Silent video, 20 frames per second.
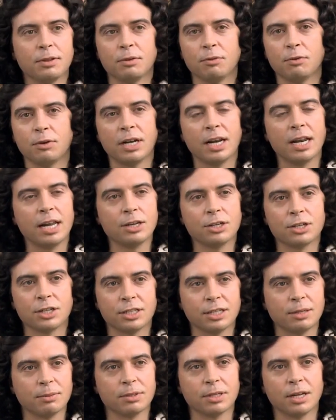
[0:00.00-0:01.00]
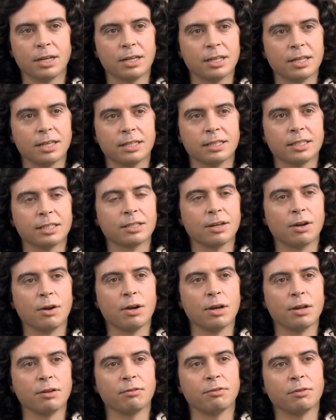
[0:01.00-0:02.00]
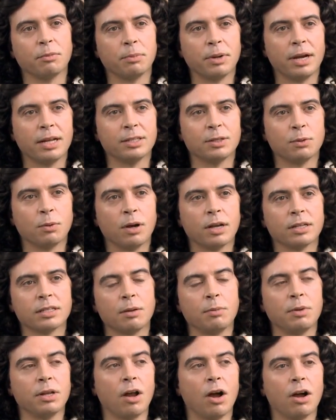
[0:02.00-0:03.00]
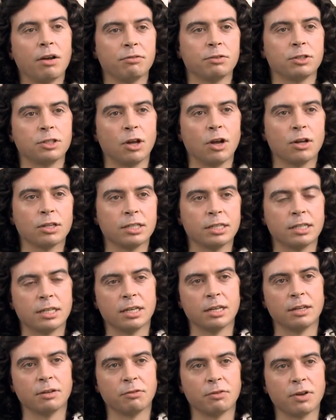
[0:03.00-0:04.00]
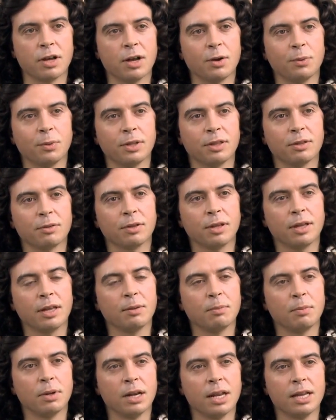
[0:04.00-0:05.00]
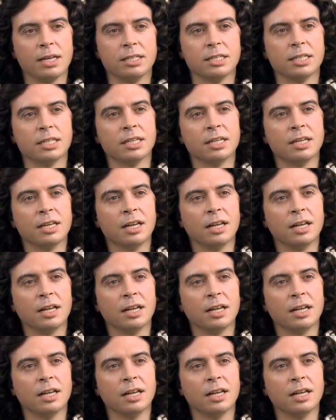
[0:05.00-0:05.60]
The relationship side of things is going from bad to worse. I mean, I've started an affair with my lady,